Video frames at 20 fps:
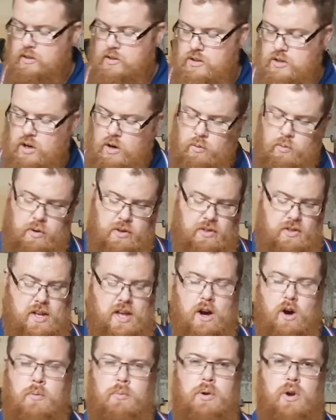So with
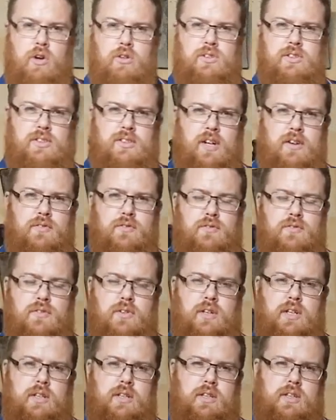the Albainox stuff,
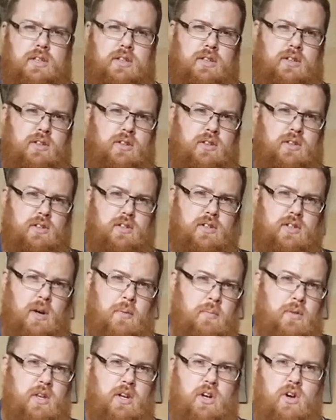
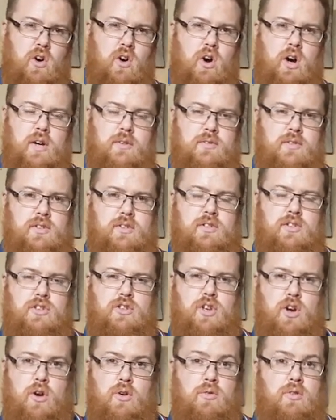some of the knives
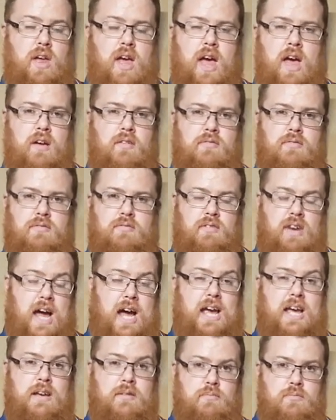don't have
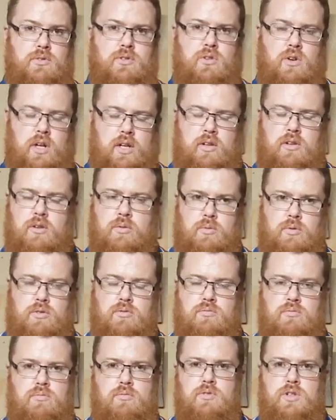names like you would
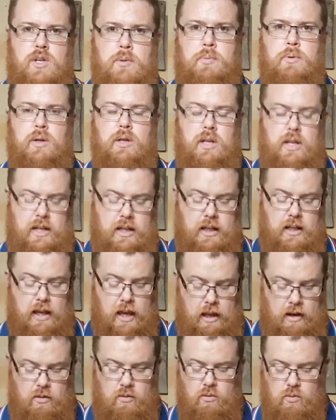typically
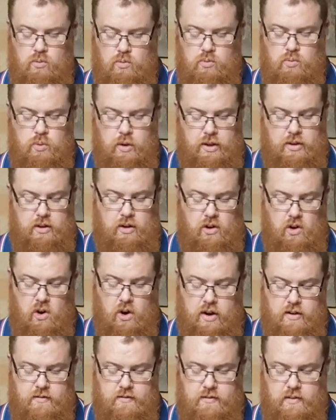get with a
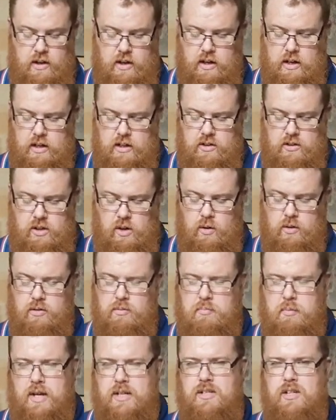knife, so
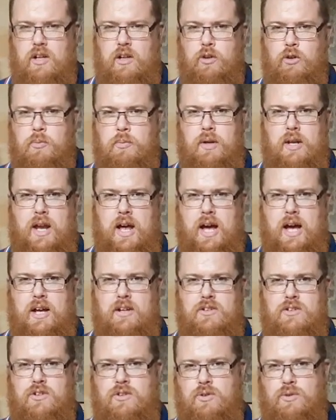it makes it a little bit
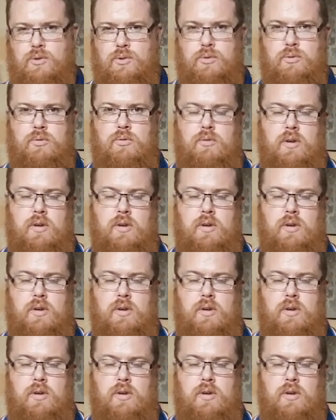hard to